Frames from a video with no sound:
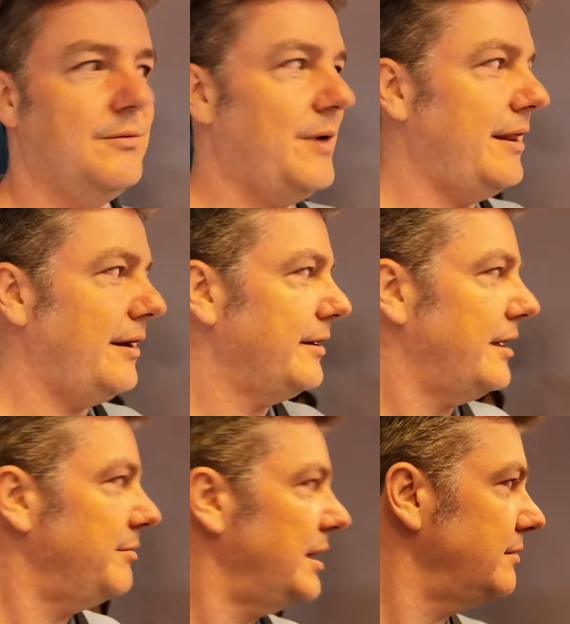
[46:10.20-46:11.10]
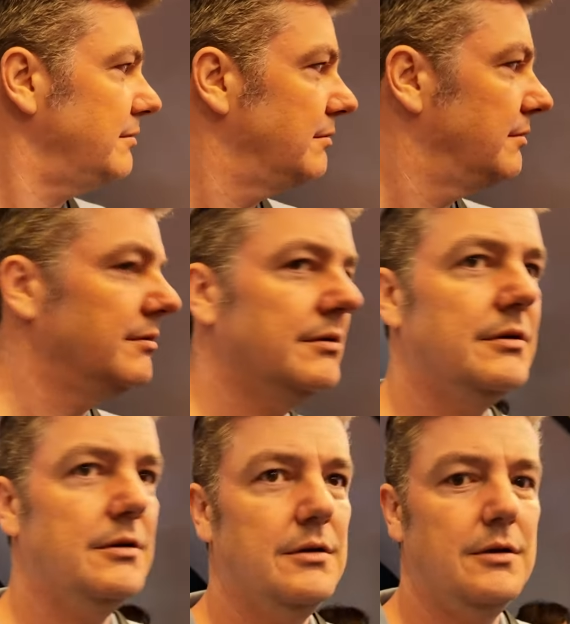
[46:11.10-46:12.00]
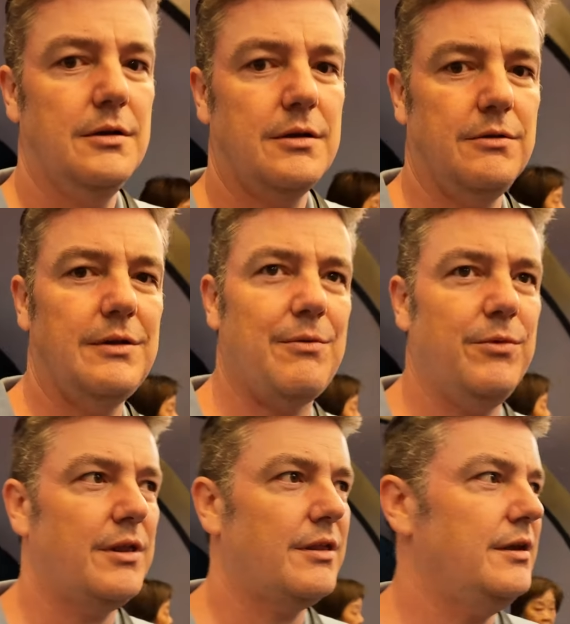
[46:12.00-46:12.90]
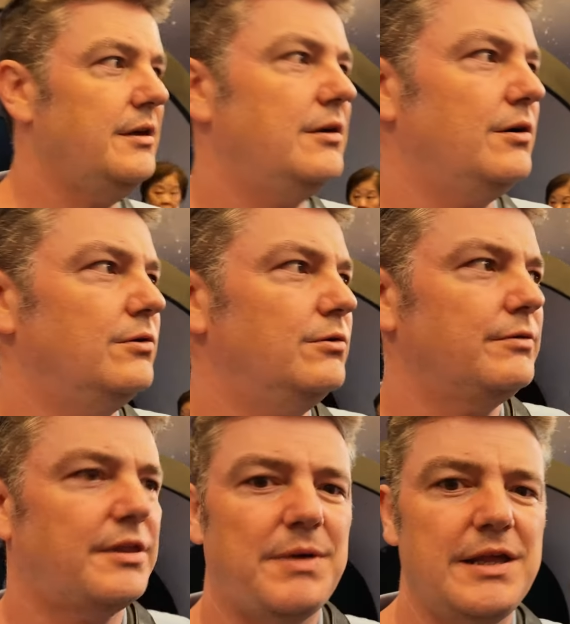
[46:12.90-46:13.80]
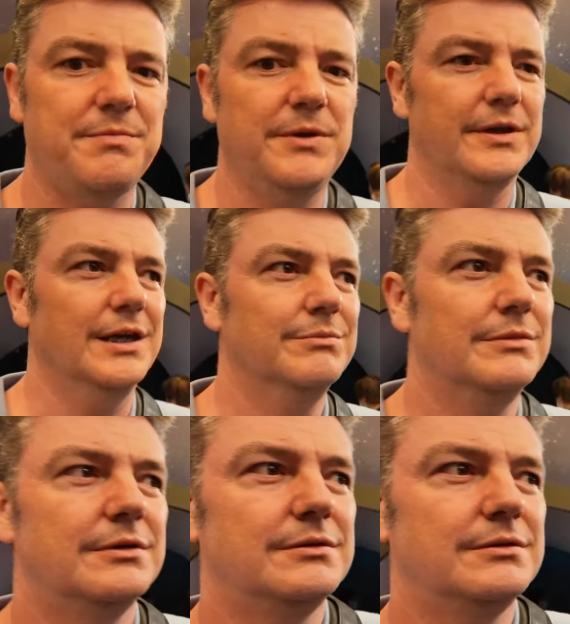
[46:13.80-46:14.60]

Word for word: the way that I came in. So that was the whole Space Museum.